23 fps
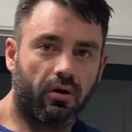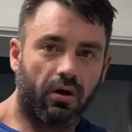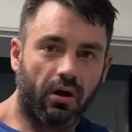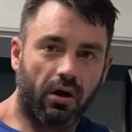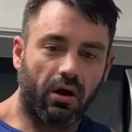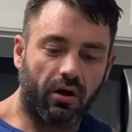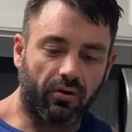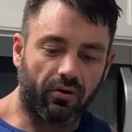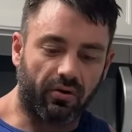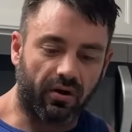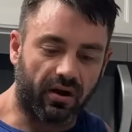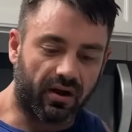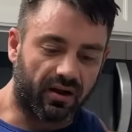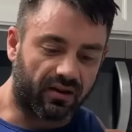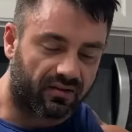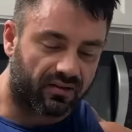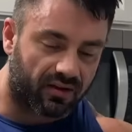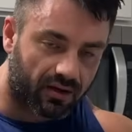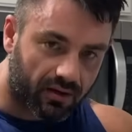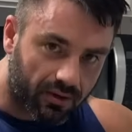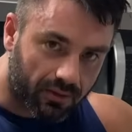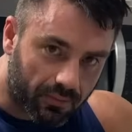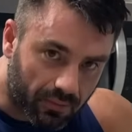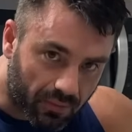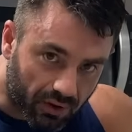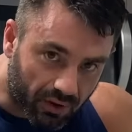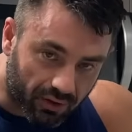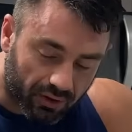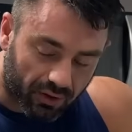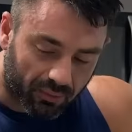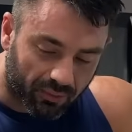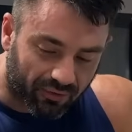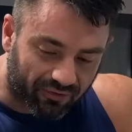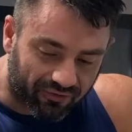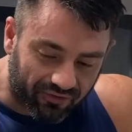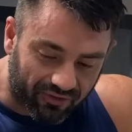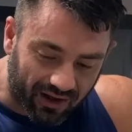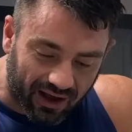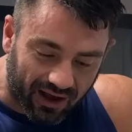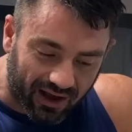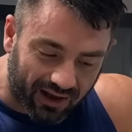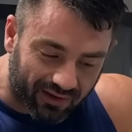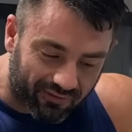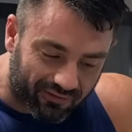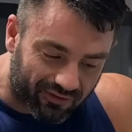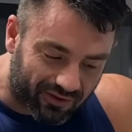All right, meal number
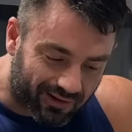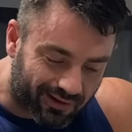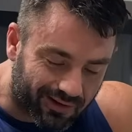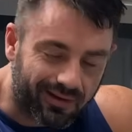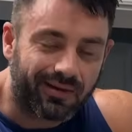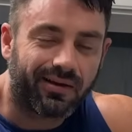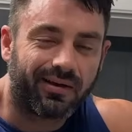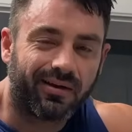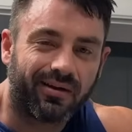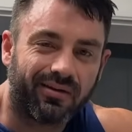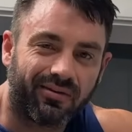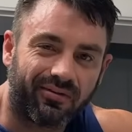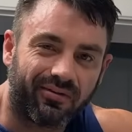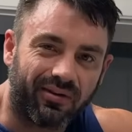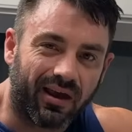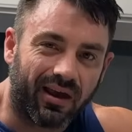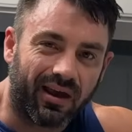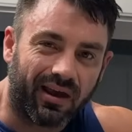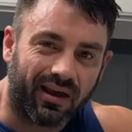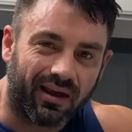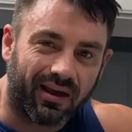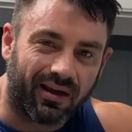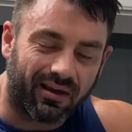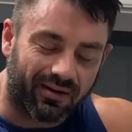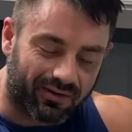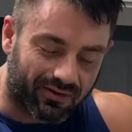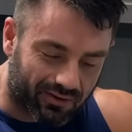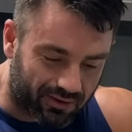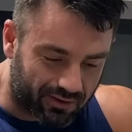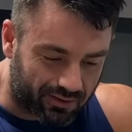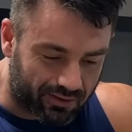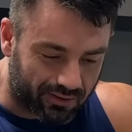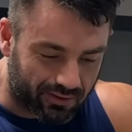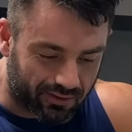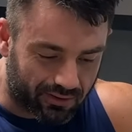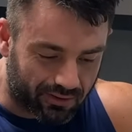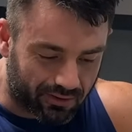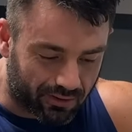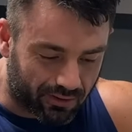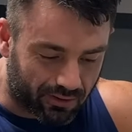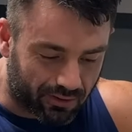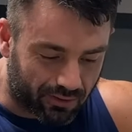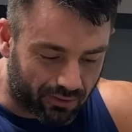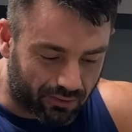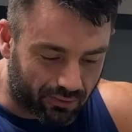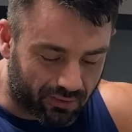5. And
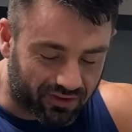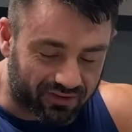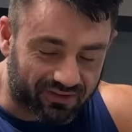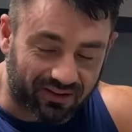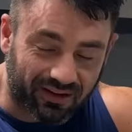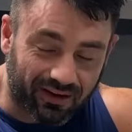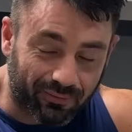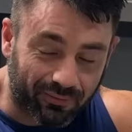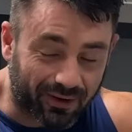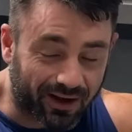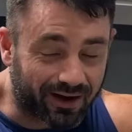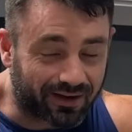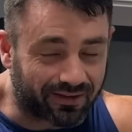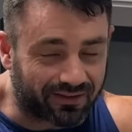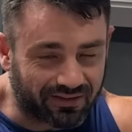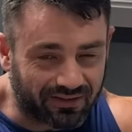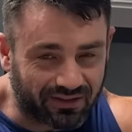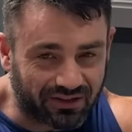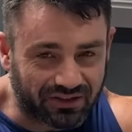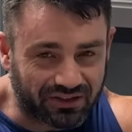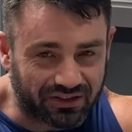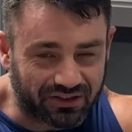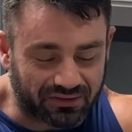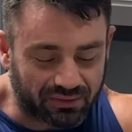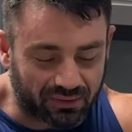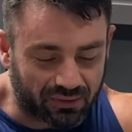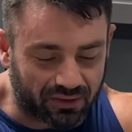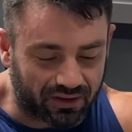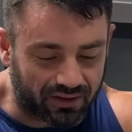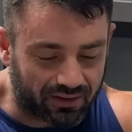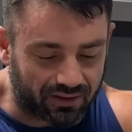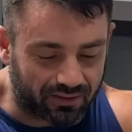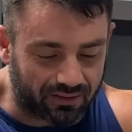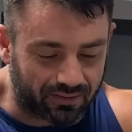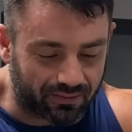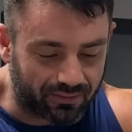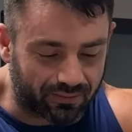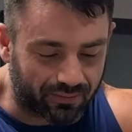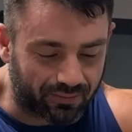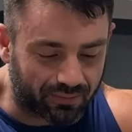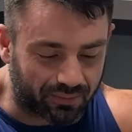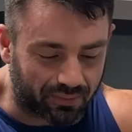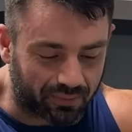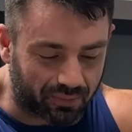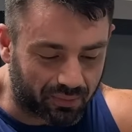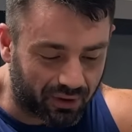once again, we got a delicious one,
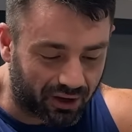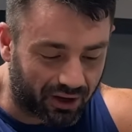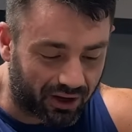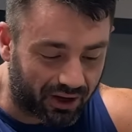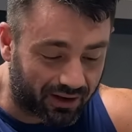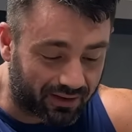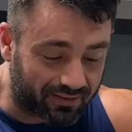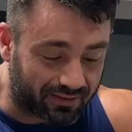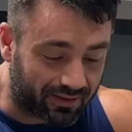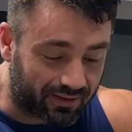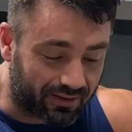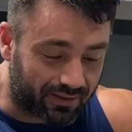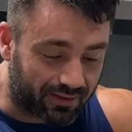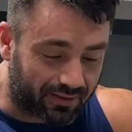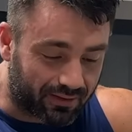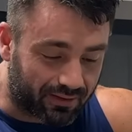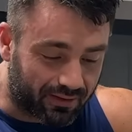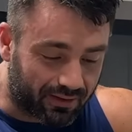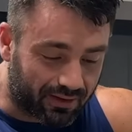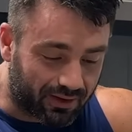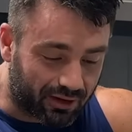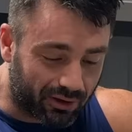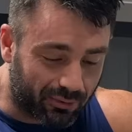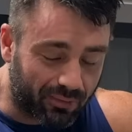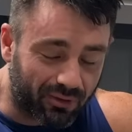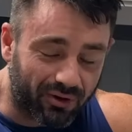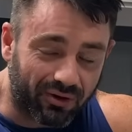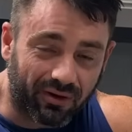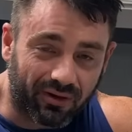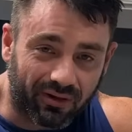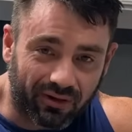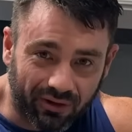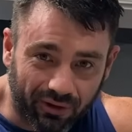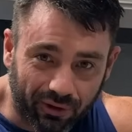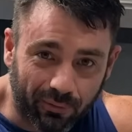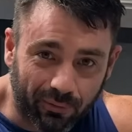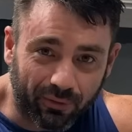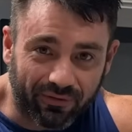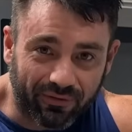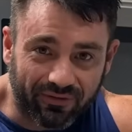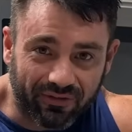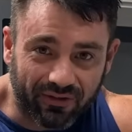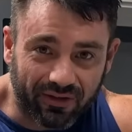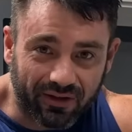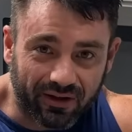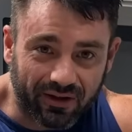but it'll be a little more
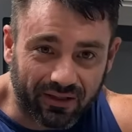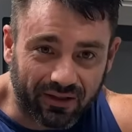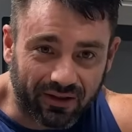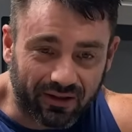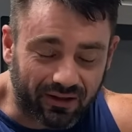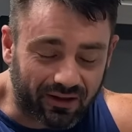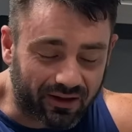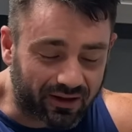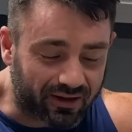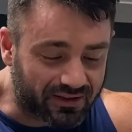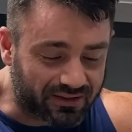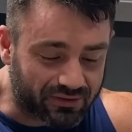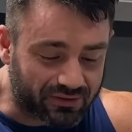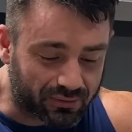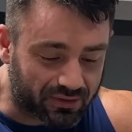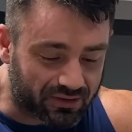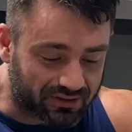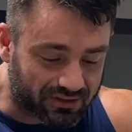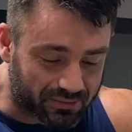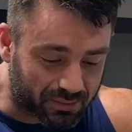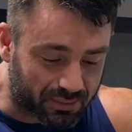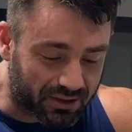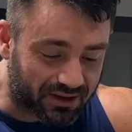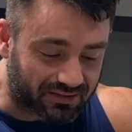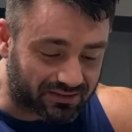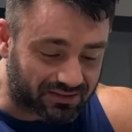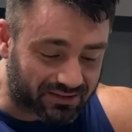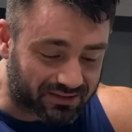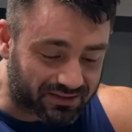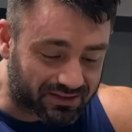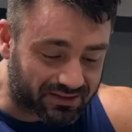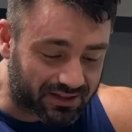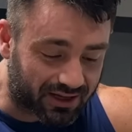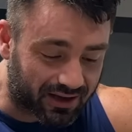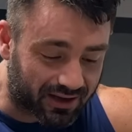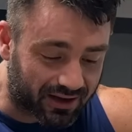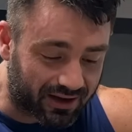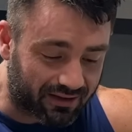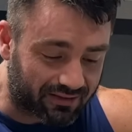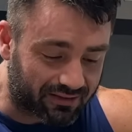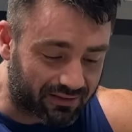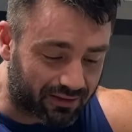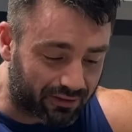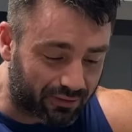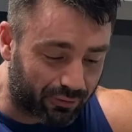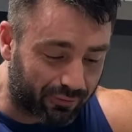filling than the last ones because it's
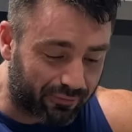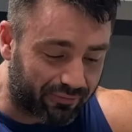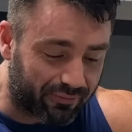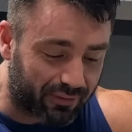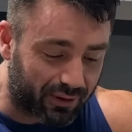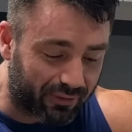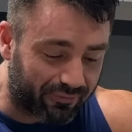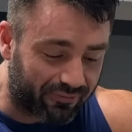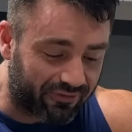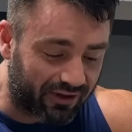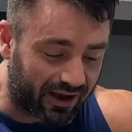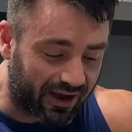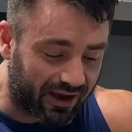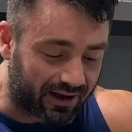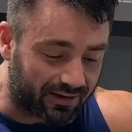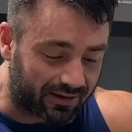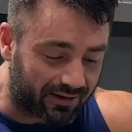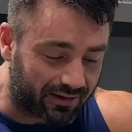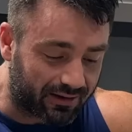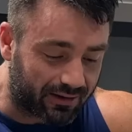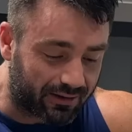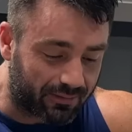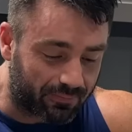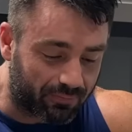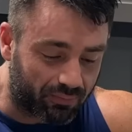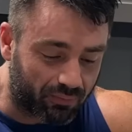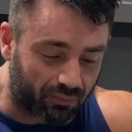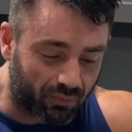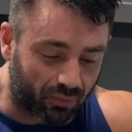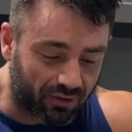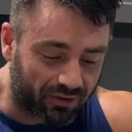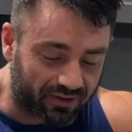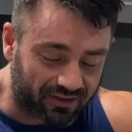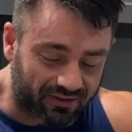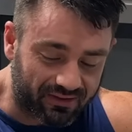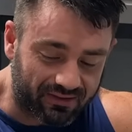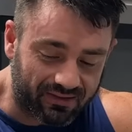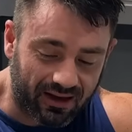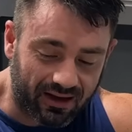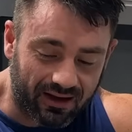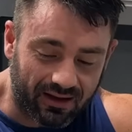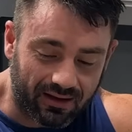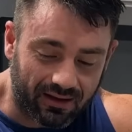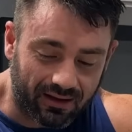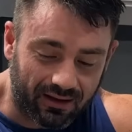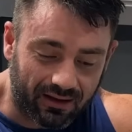got a little bit of fat in it with the
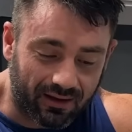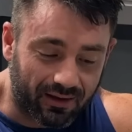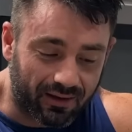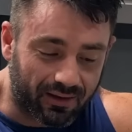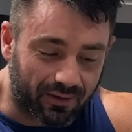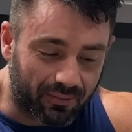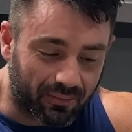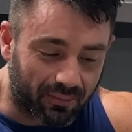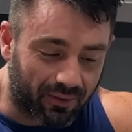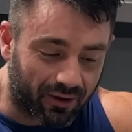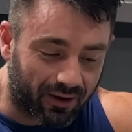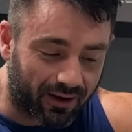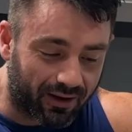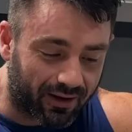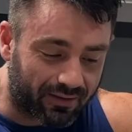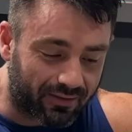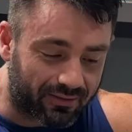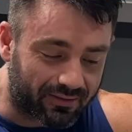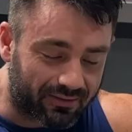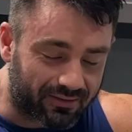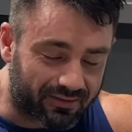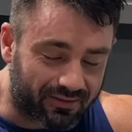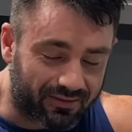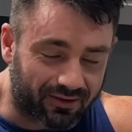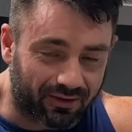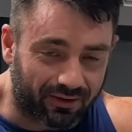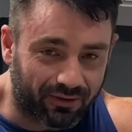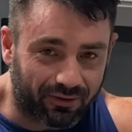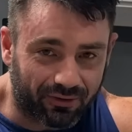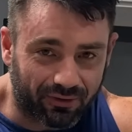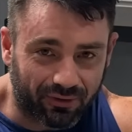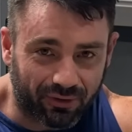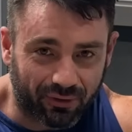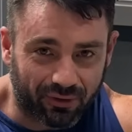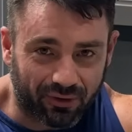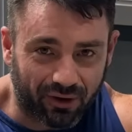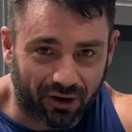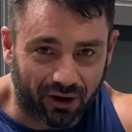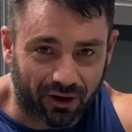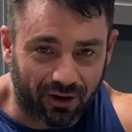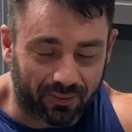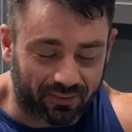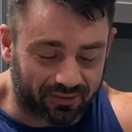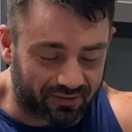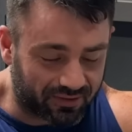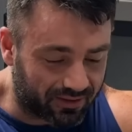steak, but still no
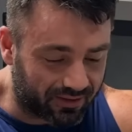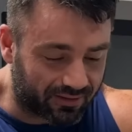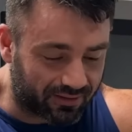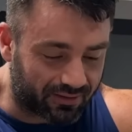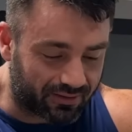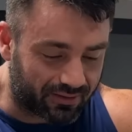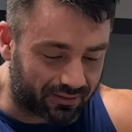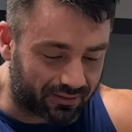carbs, and